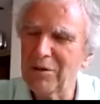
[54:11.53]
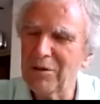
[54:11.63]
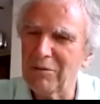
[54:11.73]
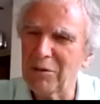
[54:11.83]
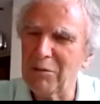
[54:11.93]

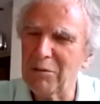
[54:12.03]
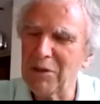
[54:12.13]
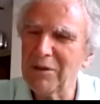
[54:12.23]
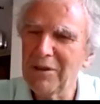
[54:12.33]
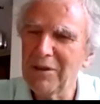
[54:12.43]
What
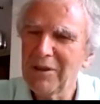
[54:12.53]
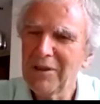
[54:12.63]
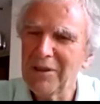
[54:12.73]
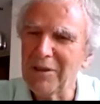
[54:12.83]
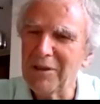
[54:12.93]
meaning
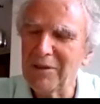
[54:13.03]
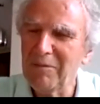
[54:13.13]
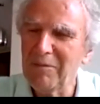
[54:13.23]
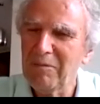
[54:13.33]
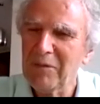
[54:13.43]
the
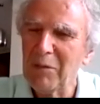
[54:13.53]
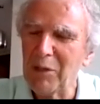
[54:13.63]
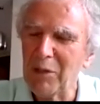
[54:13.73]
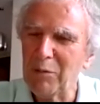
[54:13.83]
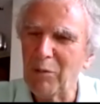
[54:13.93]

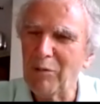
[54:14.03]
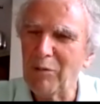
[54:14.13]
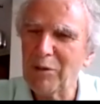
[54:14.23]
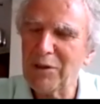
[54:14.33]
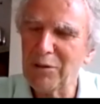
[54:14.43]
bad problem?
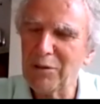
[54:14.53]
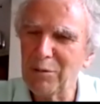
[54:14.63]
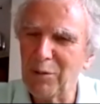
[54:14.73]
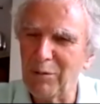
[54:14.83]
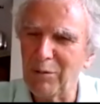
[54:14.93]
What is a good
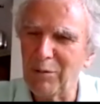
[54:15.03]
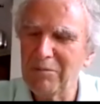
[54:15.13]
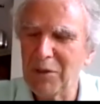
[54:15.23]
problem?"